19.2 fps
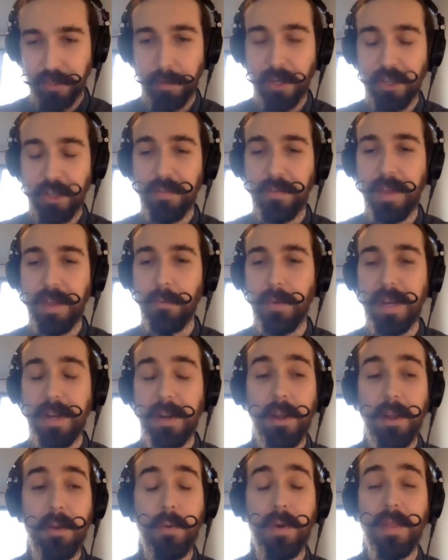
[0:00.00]
much for that,
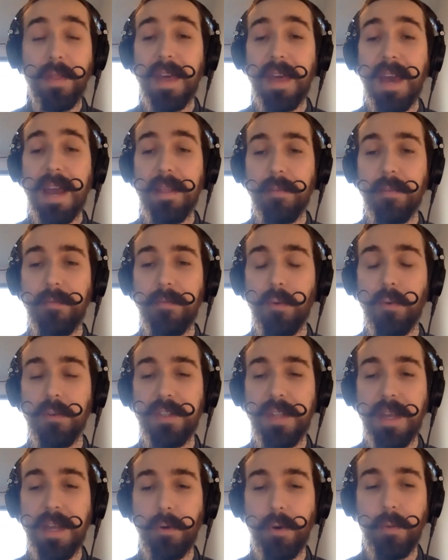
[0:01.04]
Rita. With that, the floor
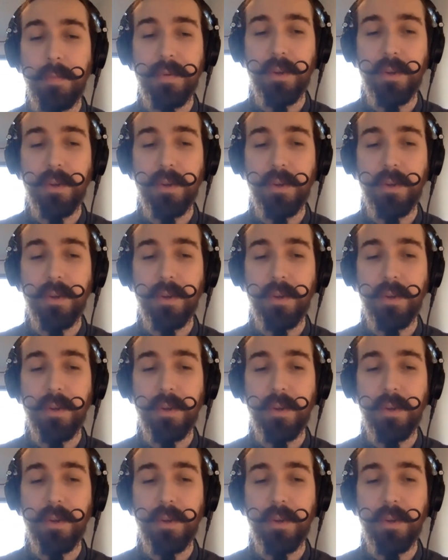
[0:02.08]
is now open